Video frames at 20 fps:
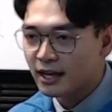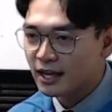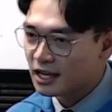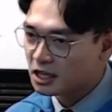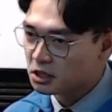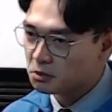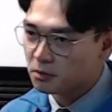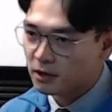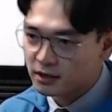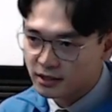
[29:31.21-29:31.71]

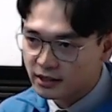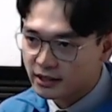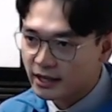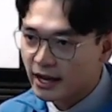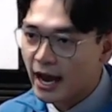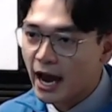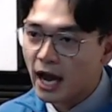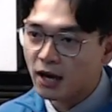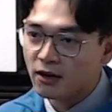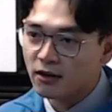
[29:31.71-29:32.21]
especially the
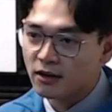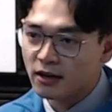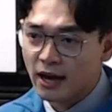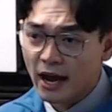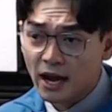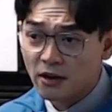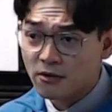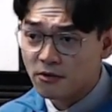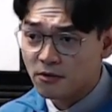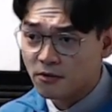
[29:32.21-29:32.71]

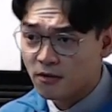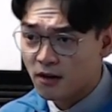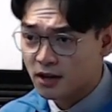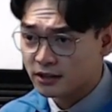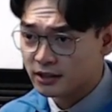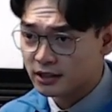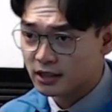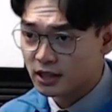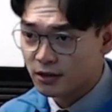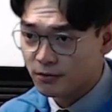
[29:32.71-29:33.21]
acre
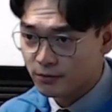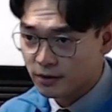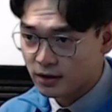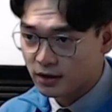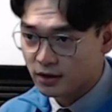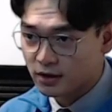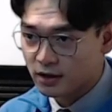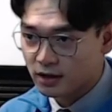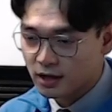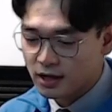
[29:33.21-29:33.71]
crossing that we're gonna